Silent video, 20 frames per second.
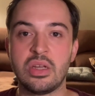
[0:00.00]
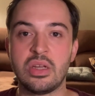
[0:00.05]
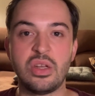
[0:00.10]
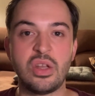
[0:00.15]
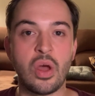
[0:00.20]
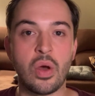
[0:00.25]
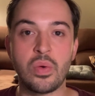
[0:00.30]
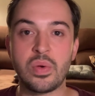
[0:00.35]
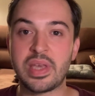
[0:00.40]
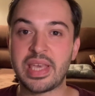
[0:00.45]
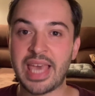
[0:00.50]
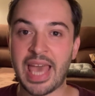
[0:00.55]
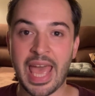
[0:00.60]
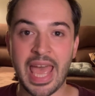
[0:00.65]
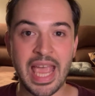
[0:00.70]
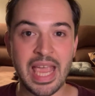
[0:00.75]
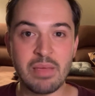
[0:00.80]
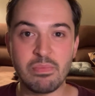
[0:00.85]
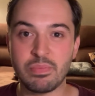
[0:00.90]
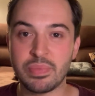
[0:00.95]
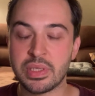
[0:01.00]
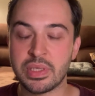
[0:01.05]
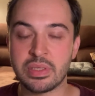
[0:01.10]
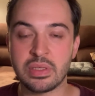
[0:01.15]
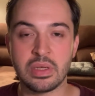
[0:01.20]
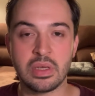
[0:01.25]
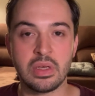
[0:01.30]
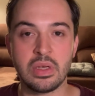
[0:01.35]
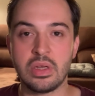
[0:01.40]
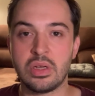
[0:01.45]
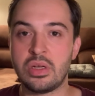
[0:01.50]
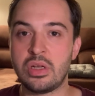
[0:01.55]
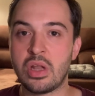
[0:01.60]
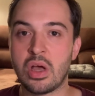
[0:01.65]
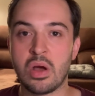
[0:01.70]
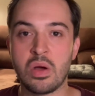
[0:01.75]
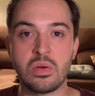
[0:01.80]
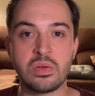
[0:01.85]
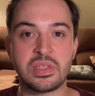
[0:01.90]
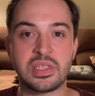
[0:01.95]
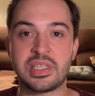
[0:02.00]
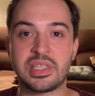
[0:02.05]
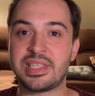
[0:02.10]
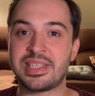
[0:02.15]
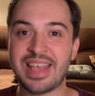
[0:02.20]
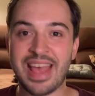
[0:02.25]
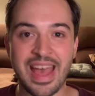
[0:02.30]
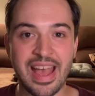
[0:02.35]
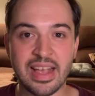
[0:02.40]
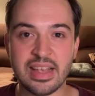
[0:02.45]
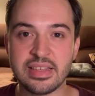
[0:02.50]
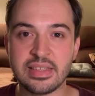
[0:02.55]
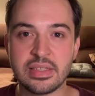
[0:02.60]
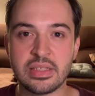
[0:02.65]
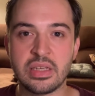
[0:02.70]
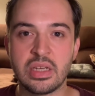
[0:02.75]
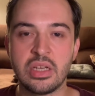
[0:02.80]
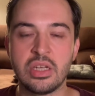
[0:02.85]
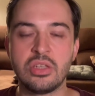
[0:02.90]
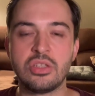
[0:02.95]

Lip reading: no capes, no sex,